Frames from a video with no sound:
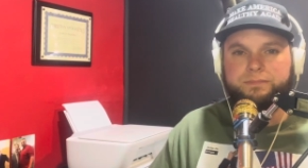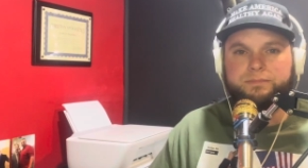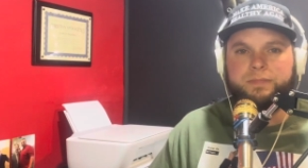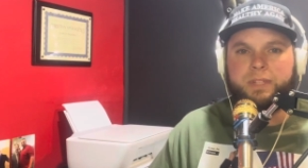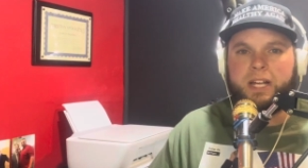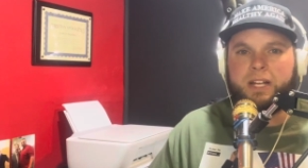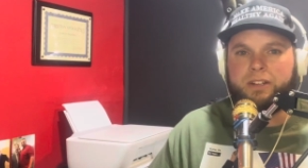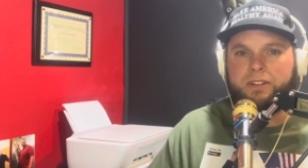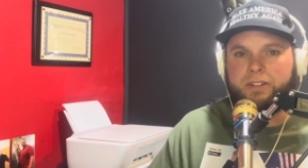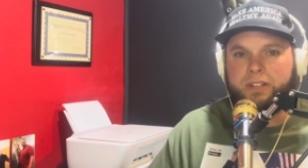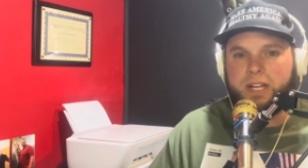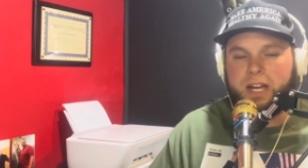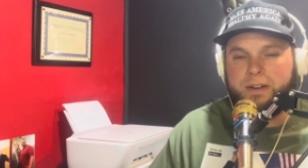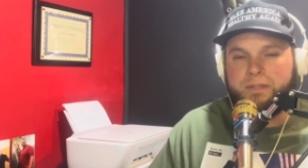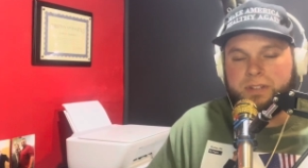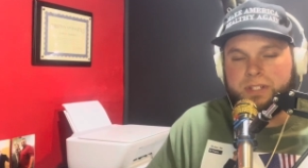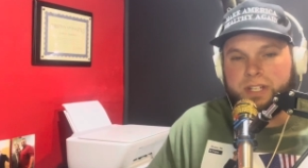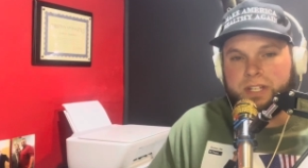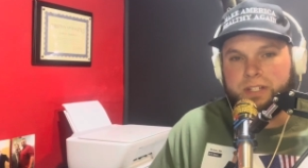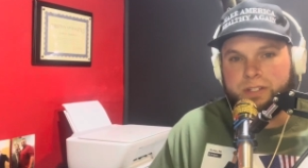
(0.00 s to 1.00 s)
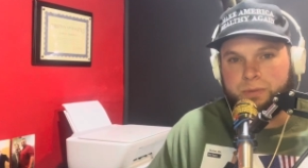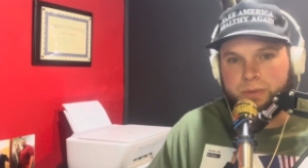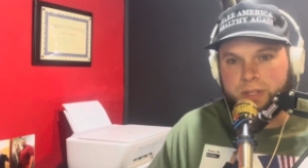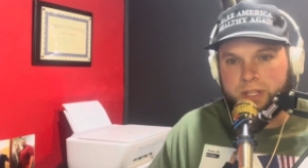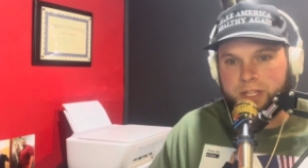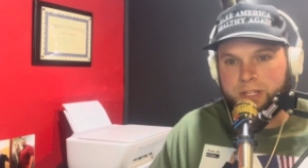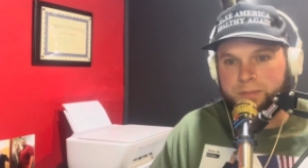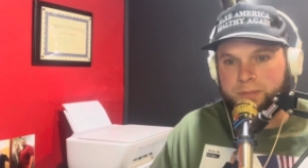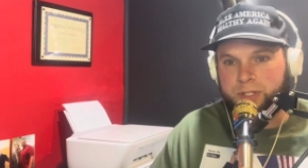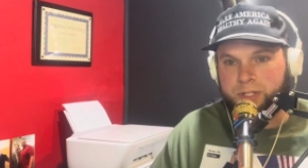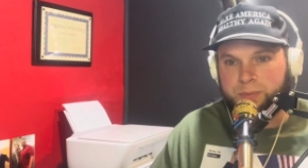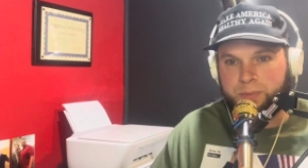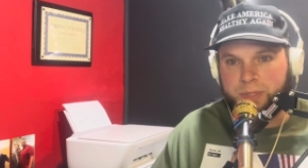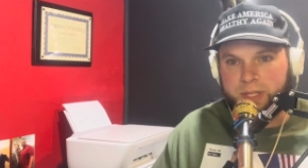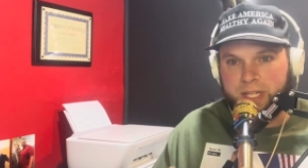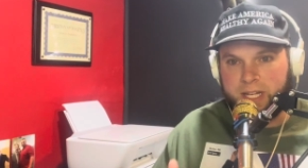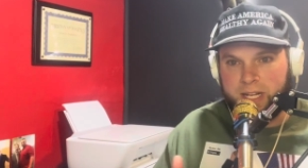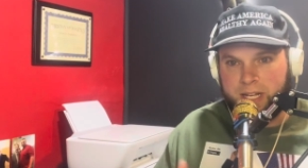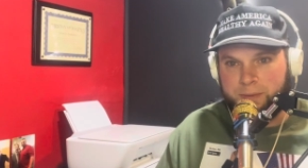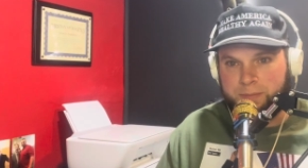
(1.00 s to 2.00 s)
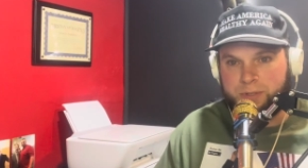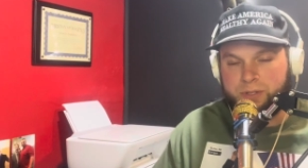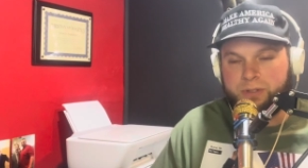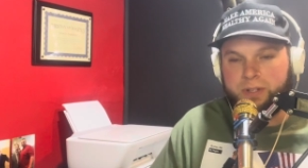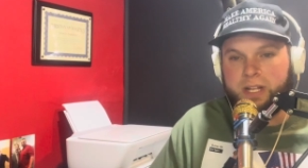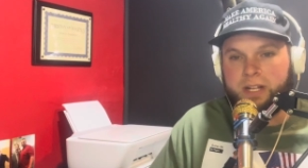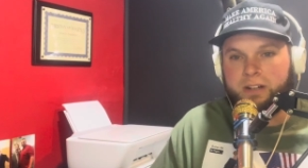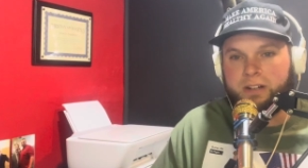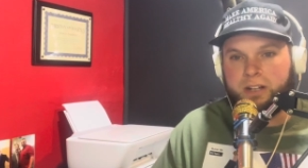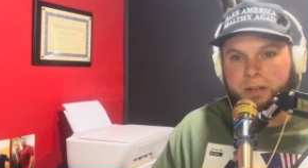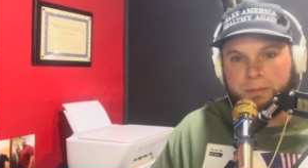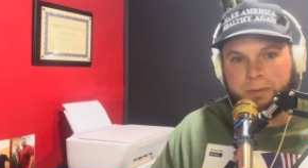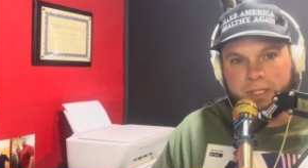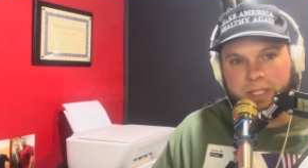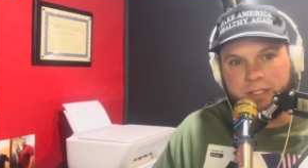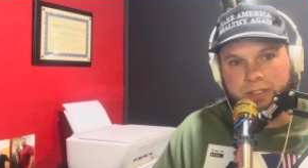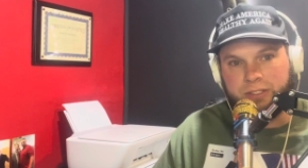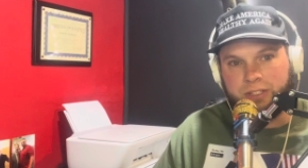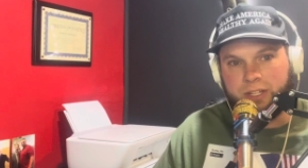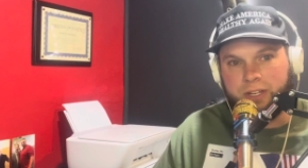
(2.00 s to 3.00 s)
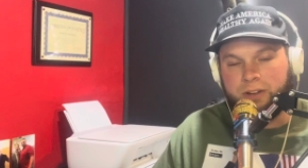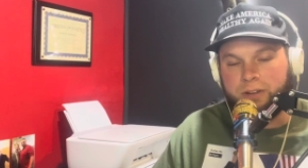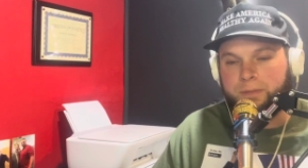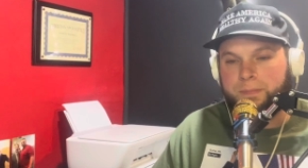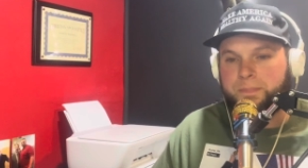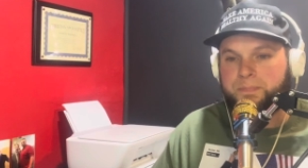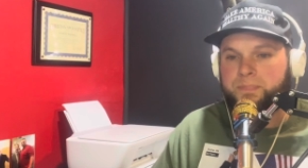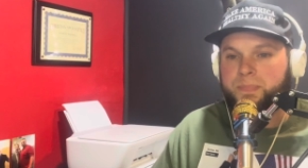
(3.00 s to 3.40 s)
Had a good conversation with him. Just put that episode out a couple days ago.